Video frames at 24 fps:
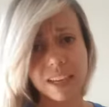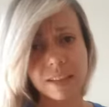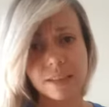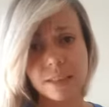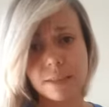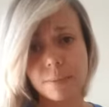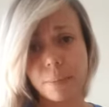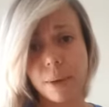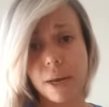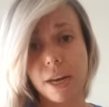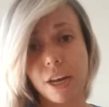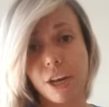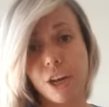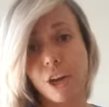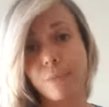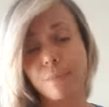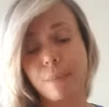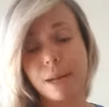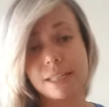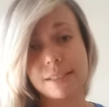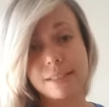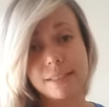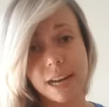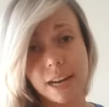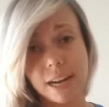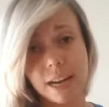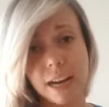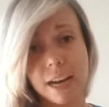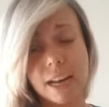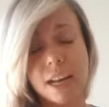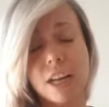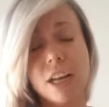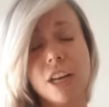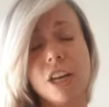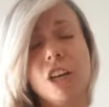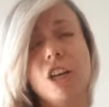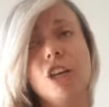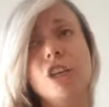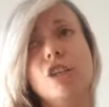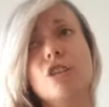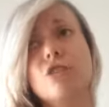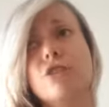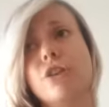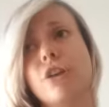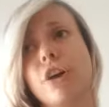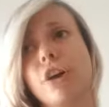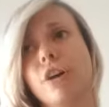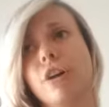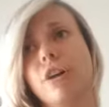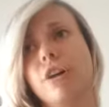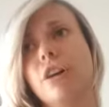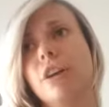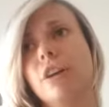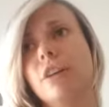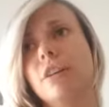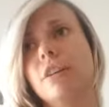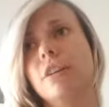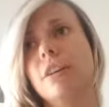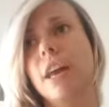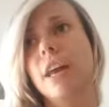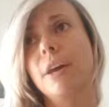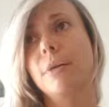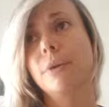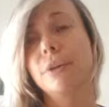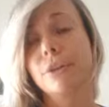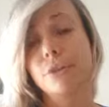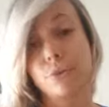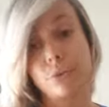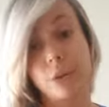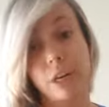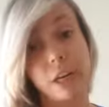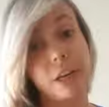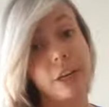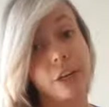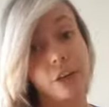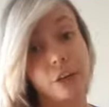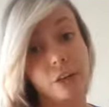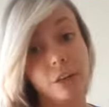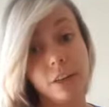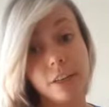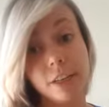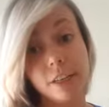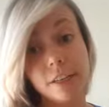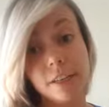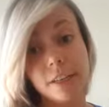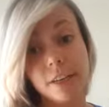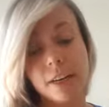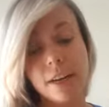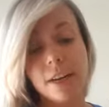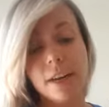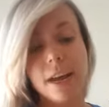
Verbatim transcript: depending on my studying. So it was really good,